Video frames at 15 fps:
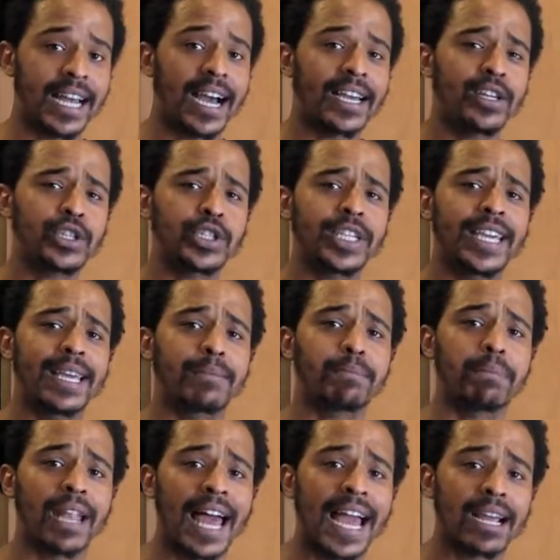Now I usually get
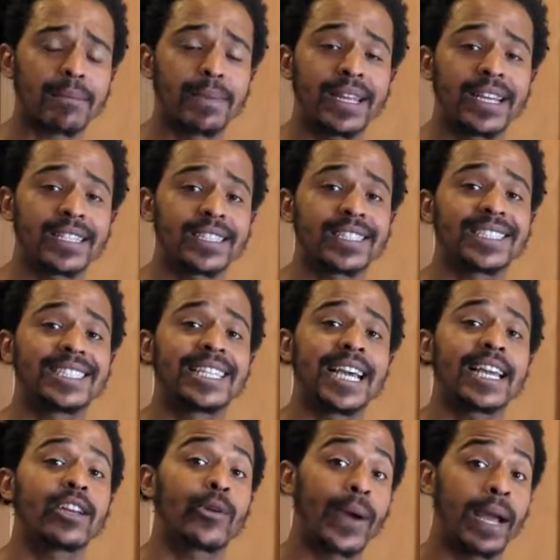black because it's
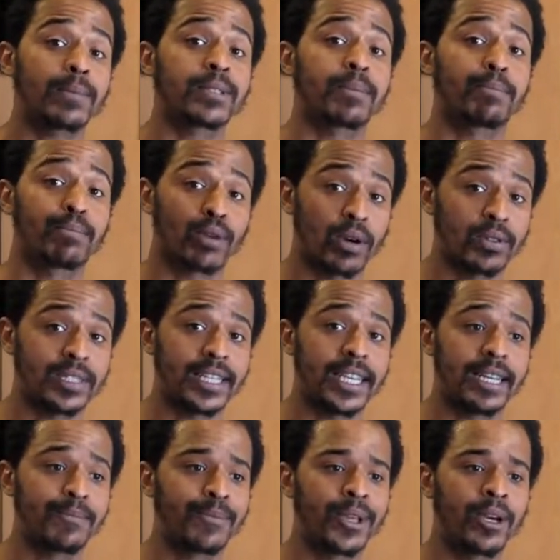10 grams of
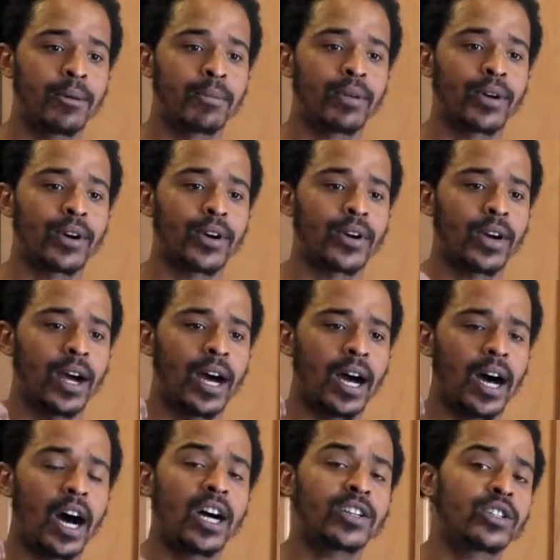protein per
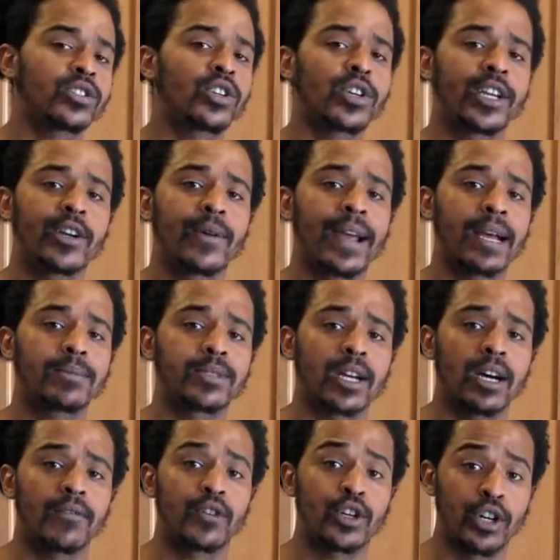130 grams
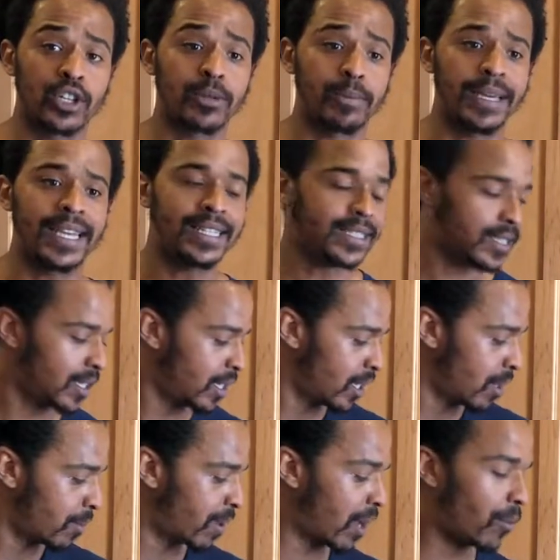of cooked beans,
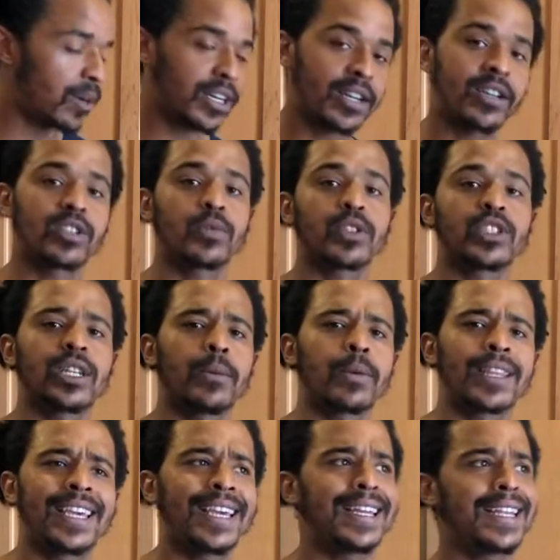but I wanted to switch it up with
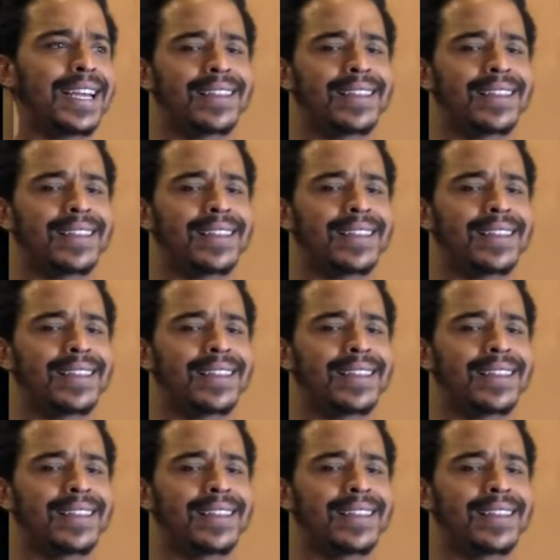kidney.